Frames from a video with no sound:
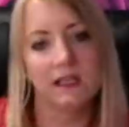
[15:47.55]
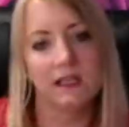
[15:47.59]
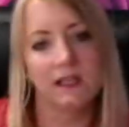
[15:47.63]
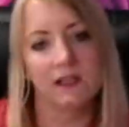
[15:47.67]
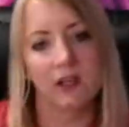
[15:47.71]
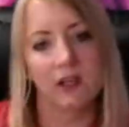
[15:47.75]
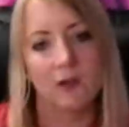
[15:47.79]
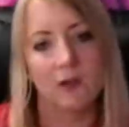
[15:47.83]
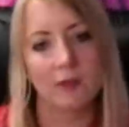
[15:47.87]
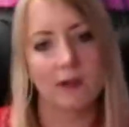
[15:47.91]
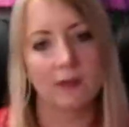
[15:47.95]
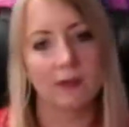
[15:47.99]

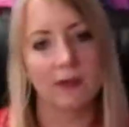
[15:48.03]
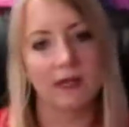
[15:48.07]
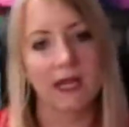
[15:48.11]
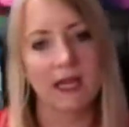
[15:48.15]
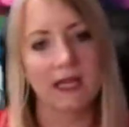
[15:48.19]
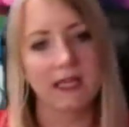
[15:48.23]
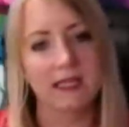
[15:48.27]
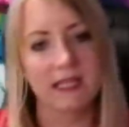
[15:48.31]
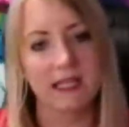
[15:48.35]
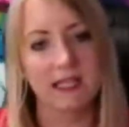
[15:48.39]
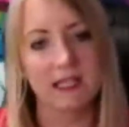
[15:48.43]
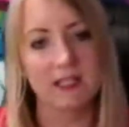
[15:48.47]
You know, people
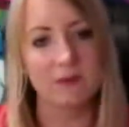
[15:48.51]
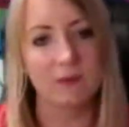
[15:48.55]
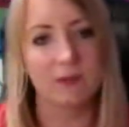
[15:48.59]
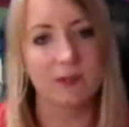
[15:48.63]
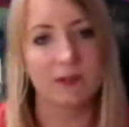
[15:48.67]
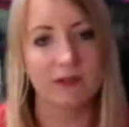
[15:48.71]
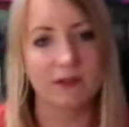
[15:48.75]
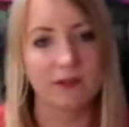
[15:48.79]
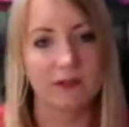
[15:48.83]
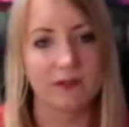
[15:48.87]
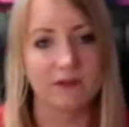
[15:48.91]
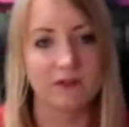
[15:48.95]
get a year's
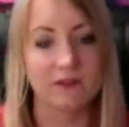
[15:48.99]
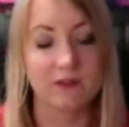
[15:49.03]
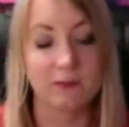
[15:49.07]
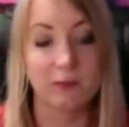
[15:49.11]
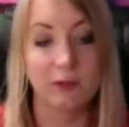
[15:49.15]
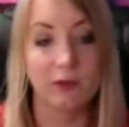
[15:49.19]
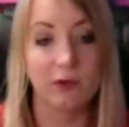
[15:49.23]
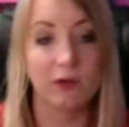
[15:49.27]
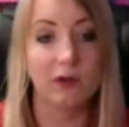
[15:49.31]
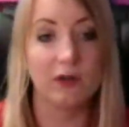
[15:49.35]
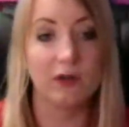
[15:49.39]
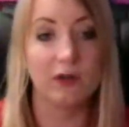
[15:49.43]
worth of
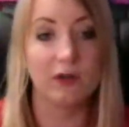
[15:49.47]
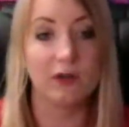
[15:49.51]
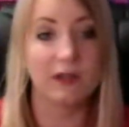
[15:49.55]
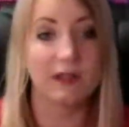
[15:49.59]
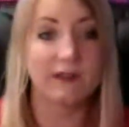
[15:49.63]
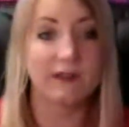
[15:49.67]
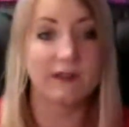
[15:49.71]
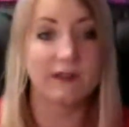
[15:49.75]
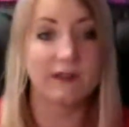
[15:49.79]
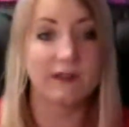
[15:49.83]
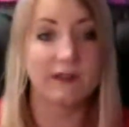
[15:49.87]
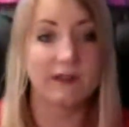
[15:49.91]
support in
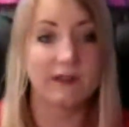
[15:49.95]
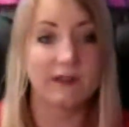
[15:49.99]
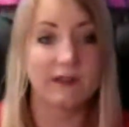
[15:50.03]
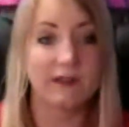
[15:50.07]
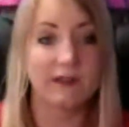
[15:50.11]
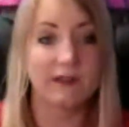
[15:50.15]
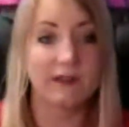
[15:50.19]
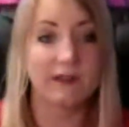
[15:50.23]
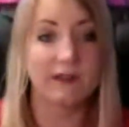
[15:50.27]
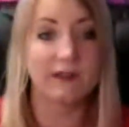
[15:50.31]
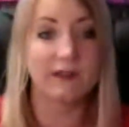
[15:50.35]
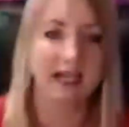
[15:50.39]
there as
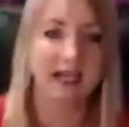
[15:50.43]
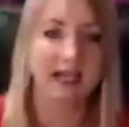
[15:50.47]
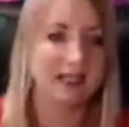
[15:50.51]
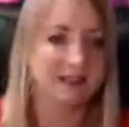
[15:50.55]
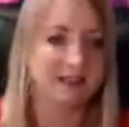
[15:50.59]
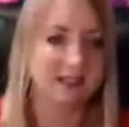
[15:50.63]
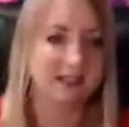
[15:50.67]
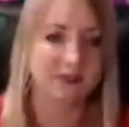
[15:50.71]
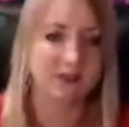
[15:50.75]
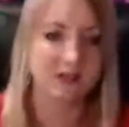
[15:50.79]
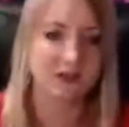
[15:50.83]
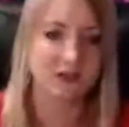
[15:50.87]
well. They get
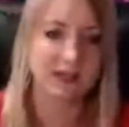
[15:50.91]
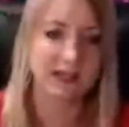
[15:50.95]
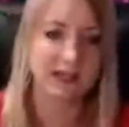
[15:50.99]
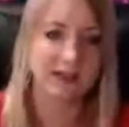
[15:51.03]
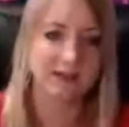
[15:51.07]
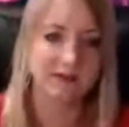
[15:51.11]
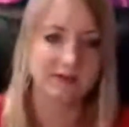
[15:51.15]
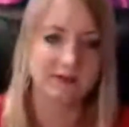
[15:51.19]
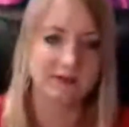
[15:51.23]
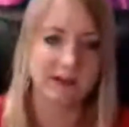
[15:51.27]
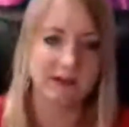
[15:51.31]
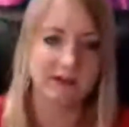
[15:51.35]
access to
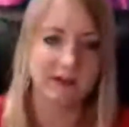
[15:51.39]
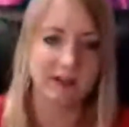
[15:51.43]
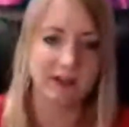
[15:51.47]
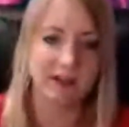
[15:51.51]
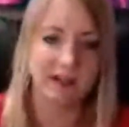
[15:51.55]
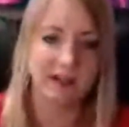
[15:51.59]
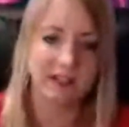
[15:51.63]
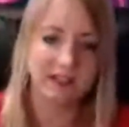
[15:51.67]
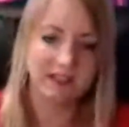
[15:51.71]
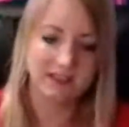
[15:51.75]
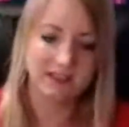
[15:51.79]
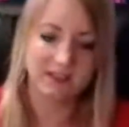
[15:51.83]
training
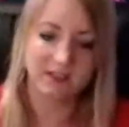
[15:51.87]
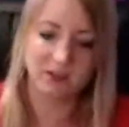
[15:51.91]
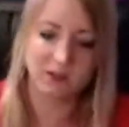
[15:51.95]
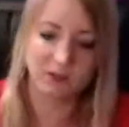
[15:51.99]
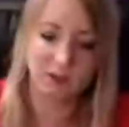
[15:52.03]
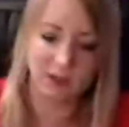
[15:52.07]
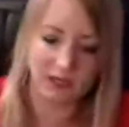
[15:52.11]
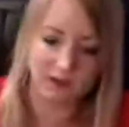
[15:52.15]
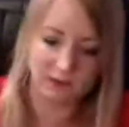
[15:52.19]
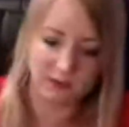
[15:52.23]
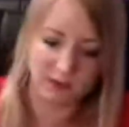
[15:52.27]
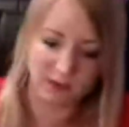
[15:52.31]
forever. It's
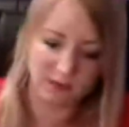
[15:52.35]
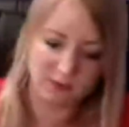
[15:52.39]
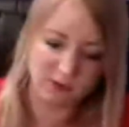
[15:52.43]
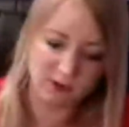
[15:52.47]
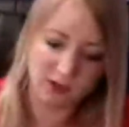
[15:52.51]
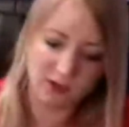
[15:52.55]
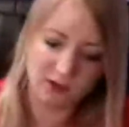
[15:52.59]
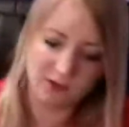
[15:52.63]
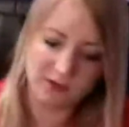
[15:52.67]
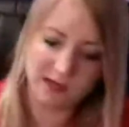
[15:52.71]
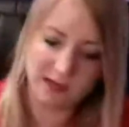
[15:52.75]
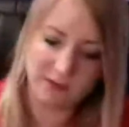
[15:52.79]
a 12-week
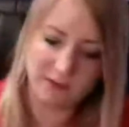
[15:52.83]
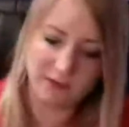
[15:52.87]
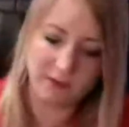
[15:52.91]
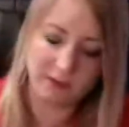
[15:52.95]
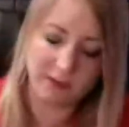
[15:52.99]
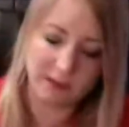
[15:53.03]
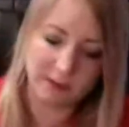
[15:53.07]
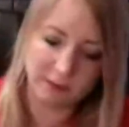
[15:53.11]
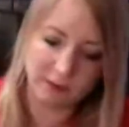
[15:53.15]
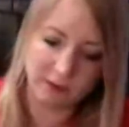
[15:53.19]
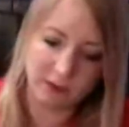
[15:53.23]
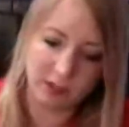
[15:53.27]
program that
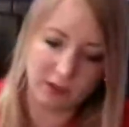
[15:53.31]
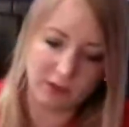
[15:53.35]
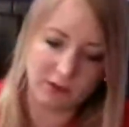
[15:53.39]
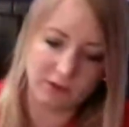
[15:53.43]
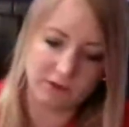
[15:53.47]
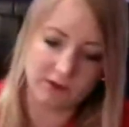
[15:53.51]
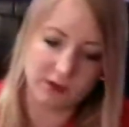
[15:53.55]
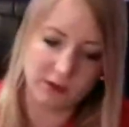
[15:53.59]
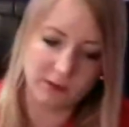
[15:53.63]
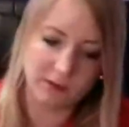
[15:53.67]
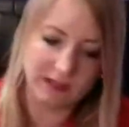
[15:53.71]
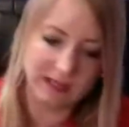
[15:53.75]
people go
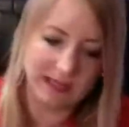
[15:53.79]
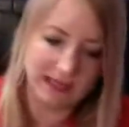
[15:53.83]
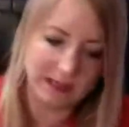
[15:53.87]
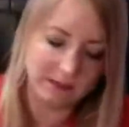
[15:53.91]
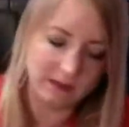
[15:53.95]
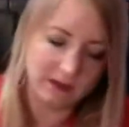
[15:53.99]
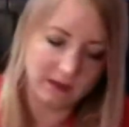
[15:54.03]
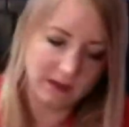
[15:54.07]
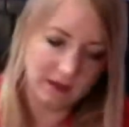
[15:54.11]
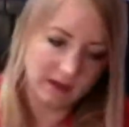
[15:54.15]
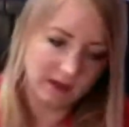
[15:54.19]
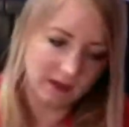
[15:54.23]
through, and
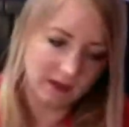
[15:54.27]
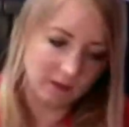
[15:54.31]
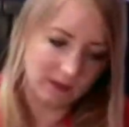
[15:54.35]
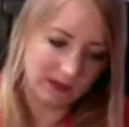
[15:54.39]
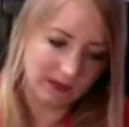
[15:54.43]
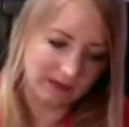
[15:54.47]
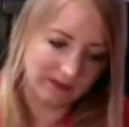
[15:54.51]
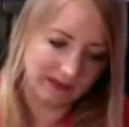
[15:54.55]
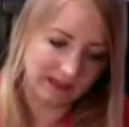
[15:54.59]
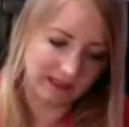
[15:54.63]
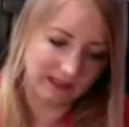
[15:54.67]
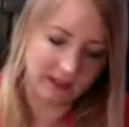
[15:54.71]
we
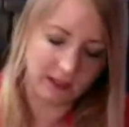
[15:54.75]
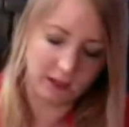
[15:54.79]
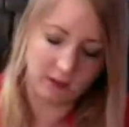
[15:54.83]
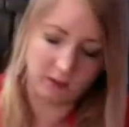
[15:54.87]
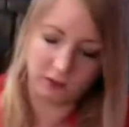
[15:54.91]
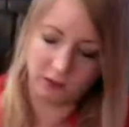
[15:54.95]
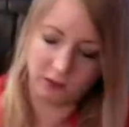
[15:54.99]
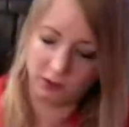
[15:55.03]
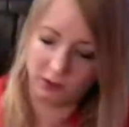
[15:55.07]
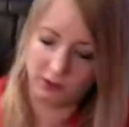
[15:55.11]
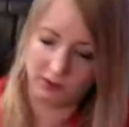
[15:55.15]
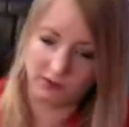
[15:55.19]
have like
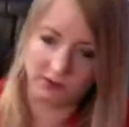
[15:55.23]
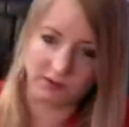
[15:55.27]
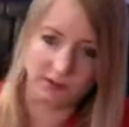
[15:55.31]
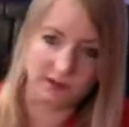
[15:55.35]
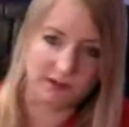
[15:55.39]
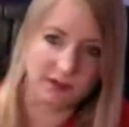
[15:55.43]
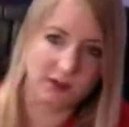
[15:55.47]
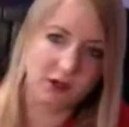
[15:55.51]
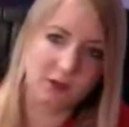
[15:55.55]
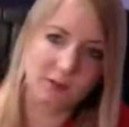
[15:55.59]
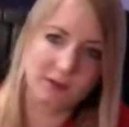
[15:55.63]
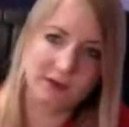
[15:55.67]
cohorts, so
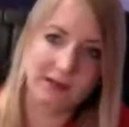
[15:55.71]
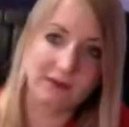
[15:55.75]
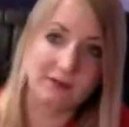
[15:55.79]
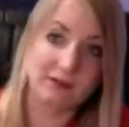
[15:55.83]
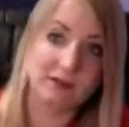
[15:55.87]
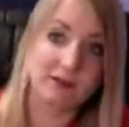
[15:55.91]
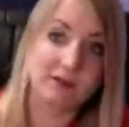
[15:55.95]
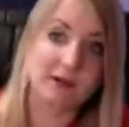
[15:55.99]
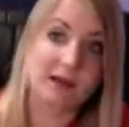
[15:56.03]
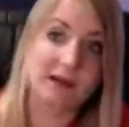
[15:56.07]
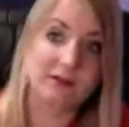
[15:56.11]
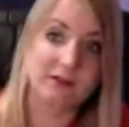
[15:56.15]
they come in
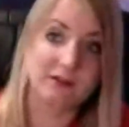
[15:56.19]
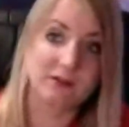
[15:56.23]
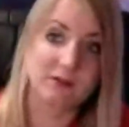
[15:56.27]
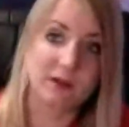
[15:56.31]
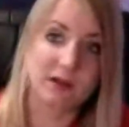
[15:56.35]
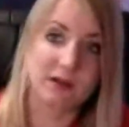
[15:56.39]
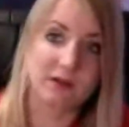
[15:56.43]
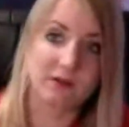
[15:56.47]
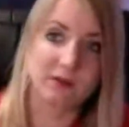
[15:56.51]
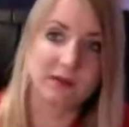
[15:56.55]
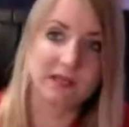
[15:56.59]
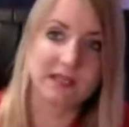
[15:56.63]
every
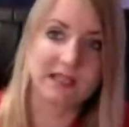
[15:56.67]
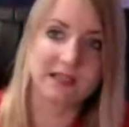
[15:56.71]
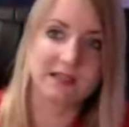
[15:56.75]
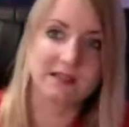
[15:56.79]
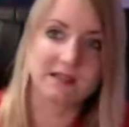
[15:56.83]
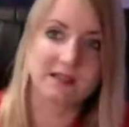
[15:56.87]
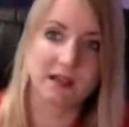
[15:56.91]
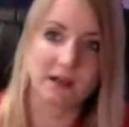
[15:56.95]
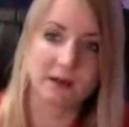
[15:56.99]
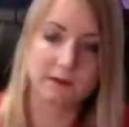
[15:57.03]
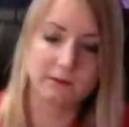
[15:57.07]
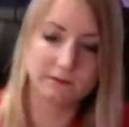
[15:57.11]
12
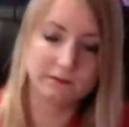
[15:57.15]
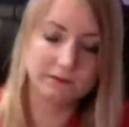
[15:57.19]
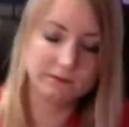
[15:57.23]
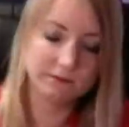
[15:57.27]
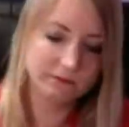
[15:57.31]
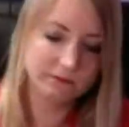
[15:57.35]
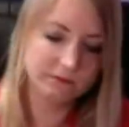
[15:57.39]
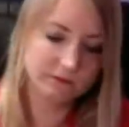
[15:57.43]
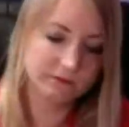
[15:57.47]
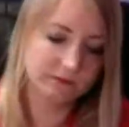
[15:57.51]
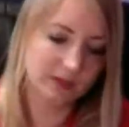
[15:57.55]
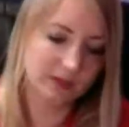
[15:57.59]
weeks. So,
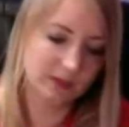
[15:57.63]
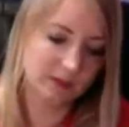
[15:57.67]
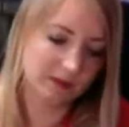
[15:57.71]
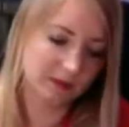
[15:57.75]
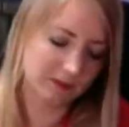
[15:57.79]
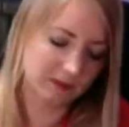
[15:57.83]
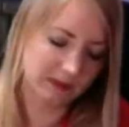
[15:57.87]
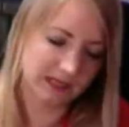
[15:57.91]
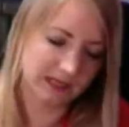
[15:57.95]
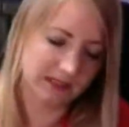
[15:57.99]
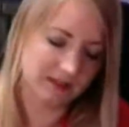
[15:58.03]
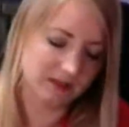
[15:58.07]
you know, we
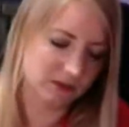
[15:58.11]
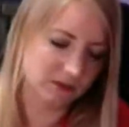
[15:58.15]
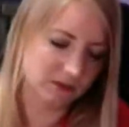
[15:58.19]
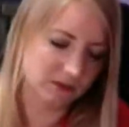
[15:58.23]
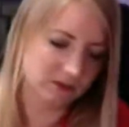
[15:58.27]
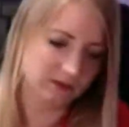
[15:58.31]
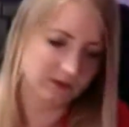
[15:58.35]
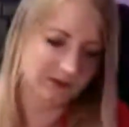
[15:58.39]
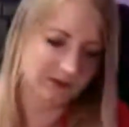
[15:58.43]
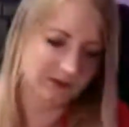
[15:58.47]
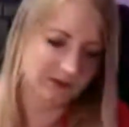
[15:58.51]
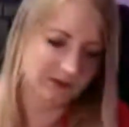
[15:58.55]
normally get
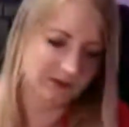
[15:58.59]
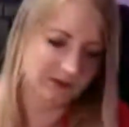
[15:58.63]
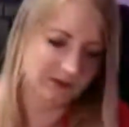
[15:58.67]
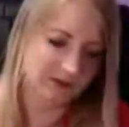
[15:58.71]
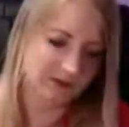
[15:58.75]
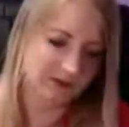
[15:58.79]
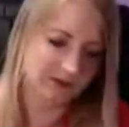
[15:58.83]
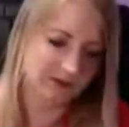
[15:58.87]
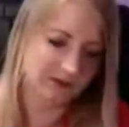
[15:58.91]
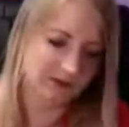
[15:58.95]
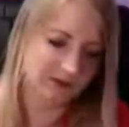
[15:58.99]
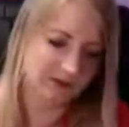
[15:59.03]

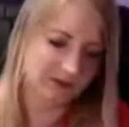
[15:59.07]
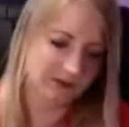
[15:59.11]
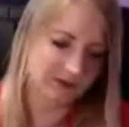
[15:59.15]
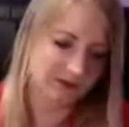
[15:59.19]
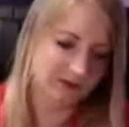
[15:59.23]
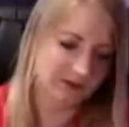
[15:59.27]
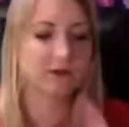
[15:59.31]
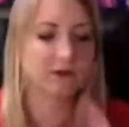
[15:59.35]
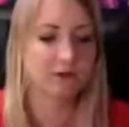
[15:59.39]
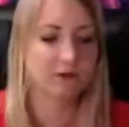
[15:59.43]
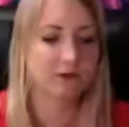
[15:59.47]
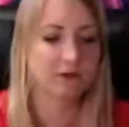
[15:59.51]
250 to
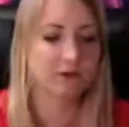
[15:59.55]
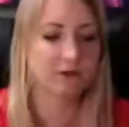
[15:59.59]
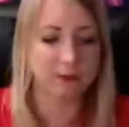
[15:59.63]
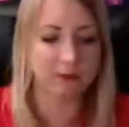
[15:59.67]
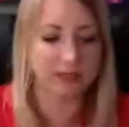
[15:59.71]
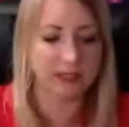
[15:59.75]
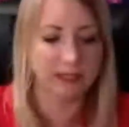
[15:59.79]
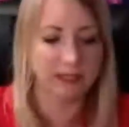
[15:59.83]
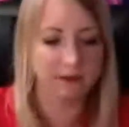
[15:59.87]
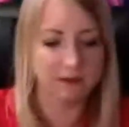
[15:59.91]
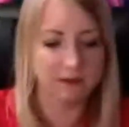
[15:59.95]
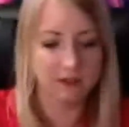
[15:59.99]
300
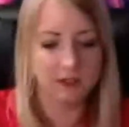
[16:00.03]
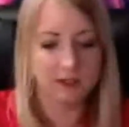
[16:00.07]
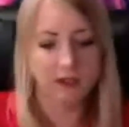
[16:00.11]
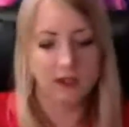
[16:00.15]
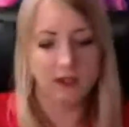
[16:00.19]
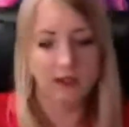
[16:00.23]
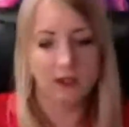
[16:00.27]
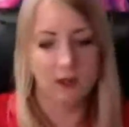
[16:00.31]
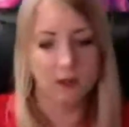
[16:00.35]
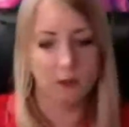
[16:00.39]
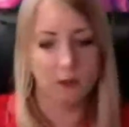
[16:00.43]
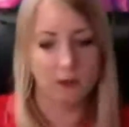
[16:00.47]
people in
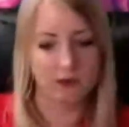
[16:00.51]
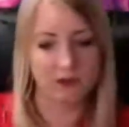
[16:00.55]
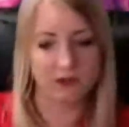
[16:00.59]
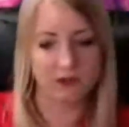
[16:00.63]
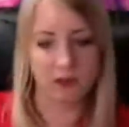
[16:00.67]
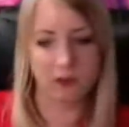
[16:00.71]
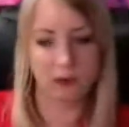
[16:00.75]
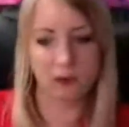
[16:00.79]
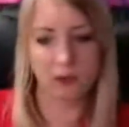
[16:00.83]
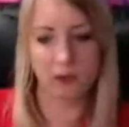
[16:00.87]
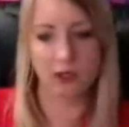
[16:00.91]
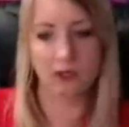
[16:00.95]
once a
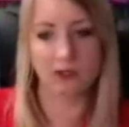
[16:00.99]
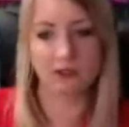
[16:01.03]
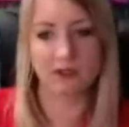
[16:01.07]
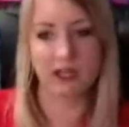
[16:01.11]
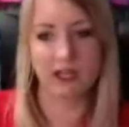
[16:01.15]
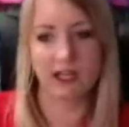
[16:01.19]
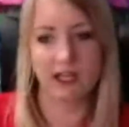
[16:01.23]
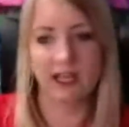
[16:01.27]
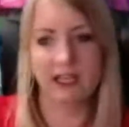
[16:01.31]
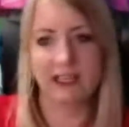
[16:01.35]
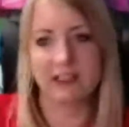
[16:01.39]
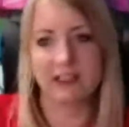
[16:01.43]
quarter.
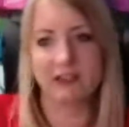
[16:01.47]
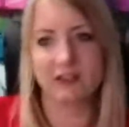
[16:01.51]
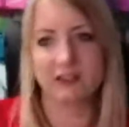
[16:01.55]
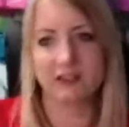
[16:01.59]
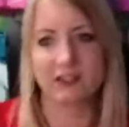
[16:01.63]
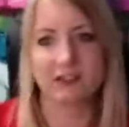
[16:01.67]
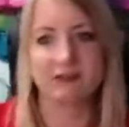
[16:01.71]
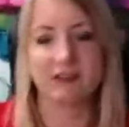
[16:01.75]
And it's just a